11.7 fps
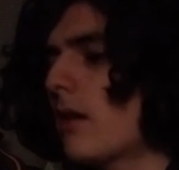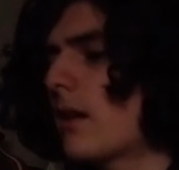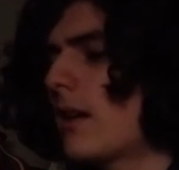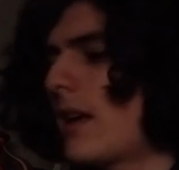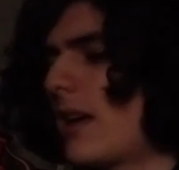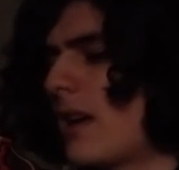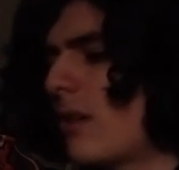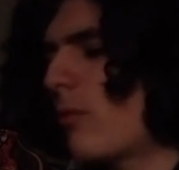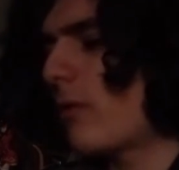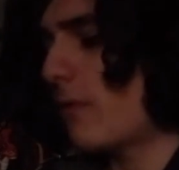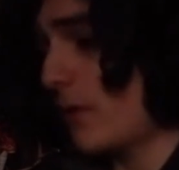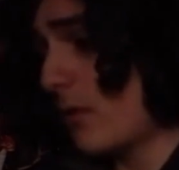a
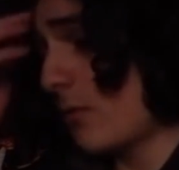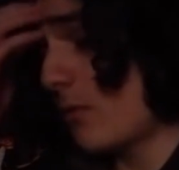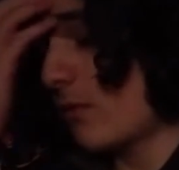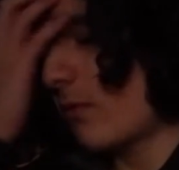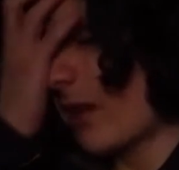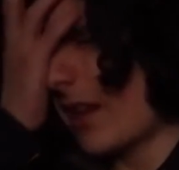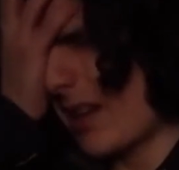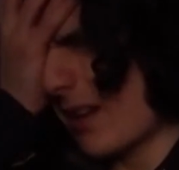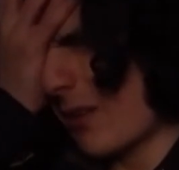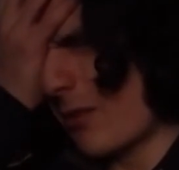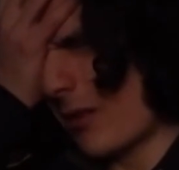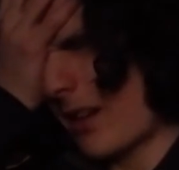review right
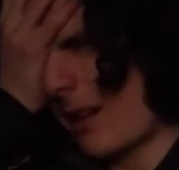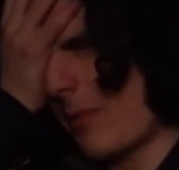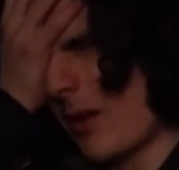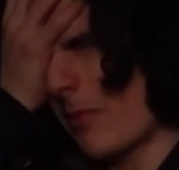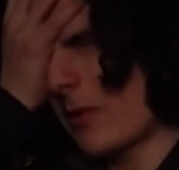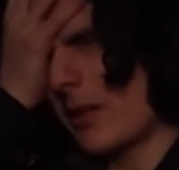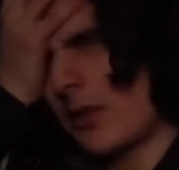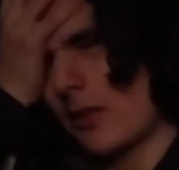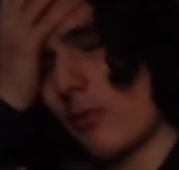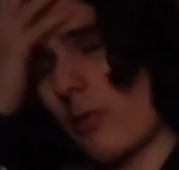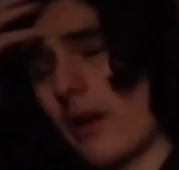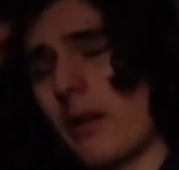now, and I'm not really sure
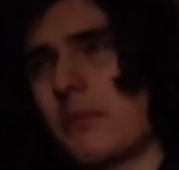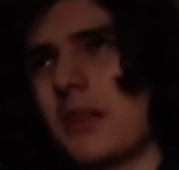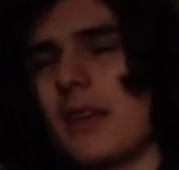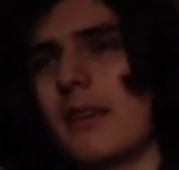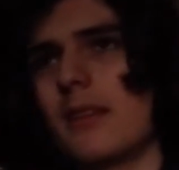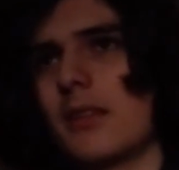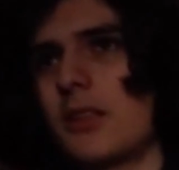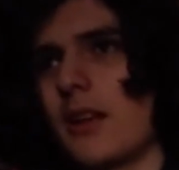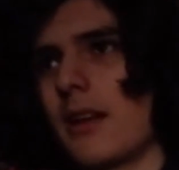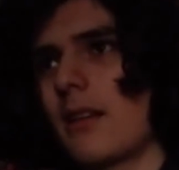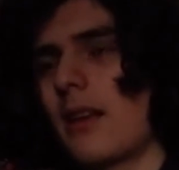where I'm taking the channel.